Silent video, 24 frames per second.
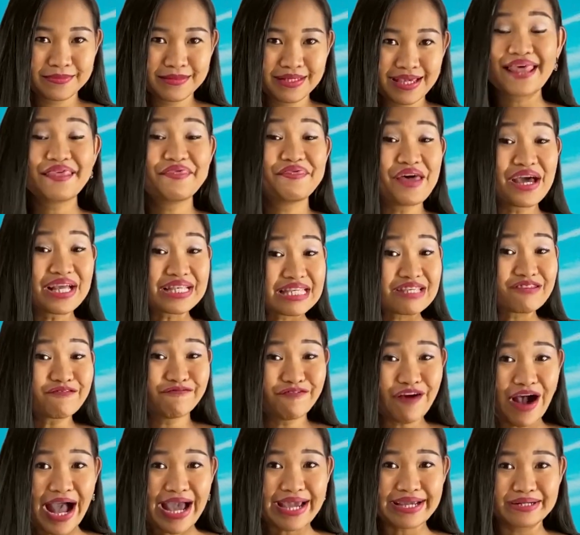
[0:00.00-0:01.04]
That's
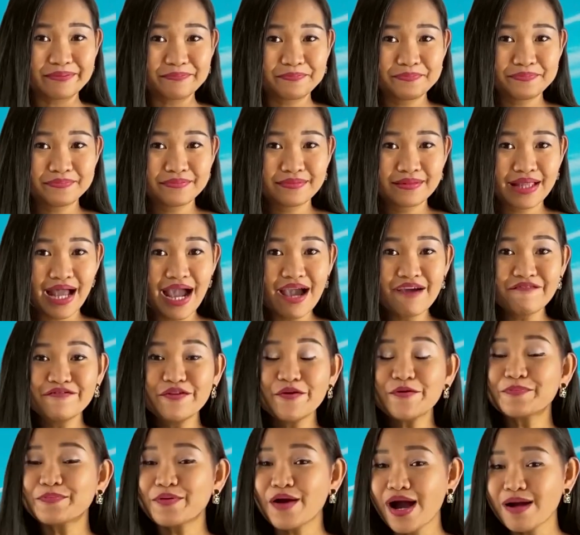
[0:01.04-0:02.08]
fine. I have
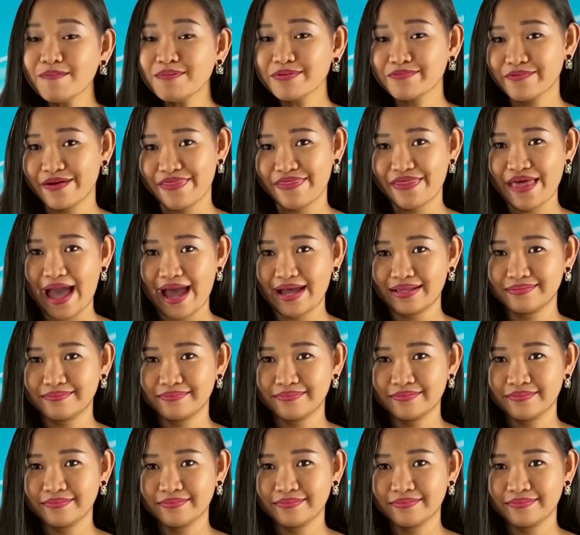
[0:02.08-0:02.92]
no problem with that.